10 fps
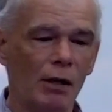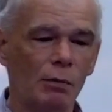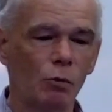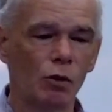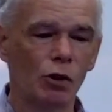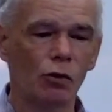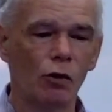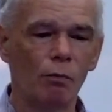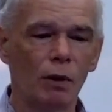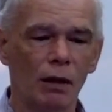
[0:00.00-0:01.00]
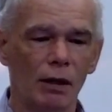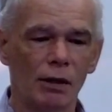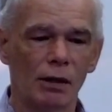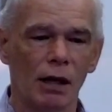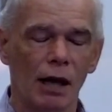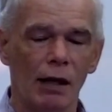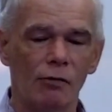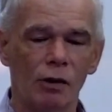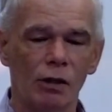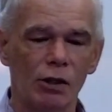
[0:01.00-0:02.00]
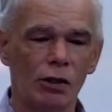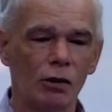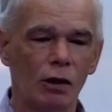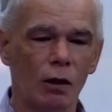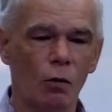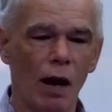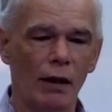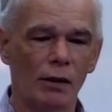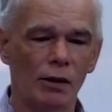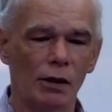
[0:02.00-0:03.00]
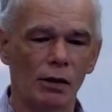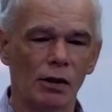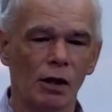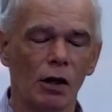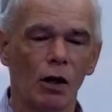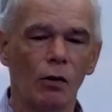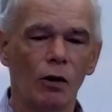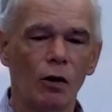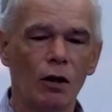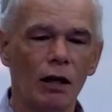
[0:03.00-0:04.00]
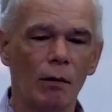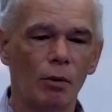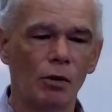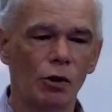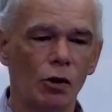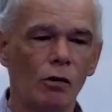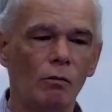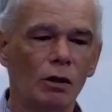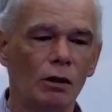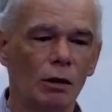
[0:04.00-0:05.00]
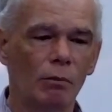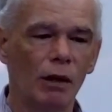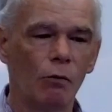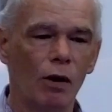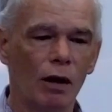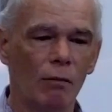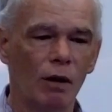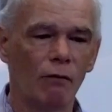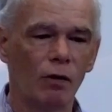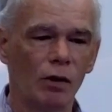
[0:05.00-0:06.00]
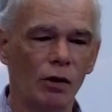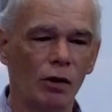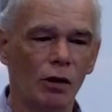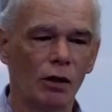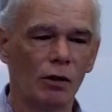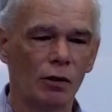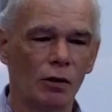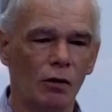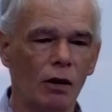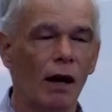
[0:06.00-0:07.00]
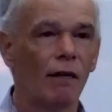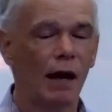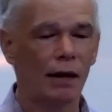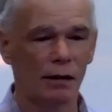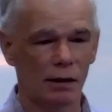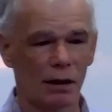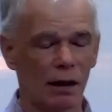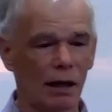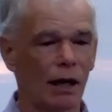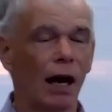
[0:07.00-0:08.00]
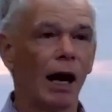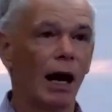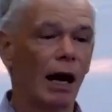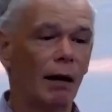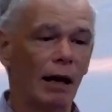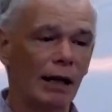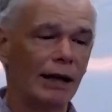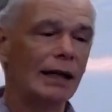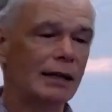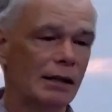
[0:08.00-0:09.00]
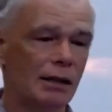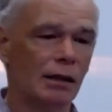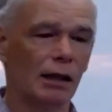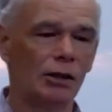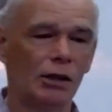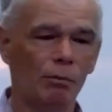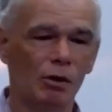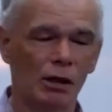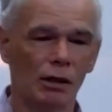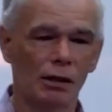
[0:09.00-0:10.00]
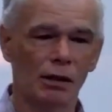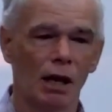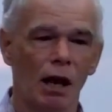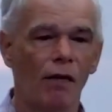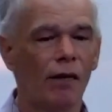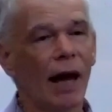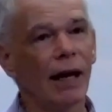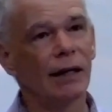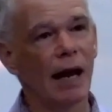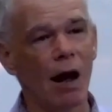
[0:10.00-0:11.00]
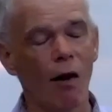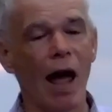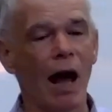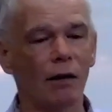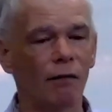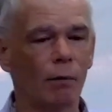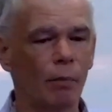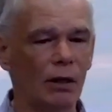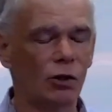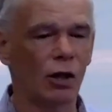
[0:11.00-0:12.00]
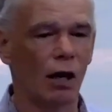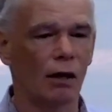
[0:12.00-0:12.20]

more scrupulous and traditional acquaintances, who had earlier presumed to be with him at verse 32, that is the elitist Egyptians, they are now out of the picture.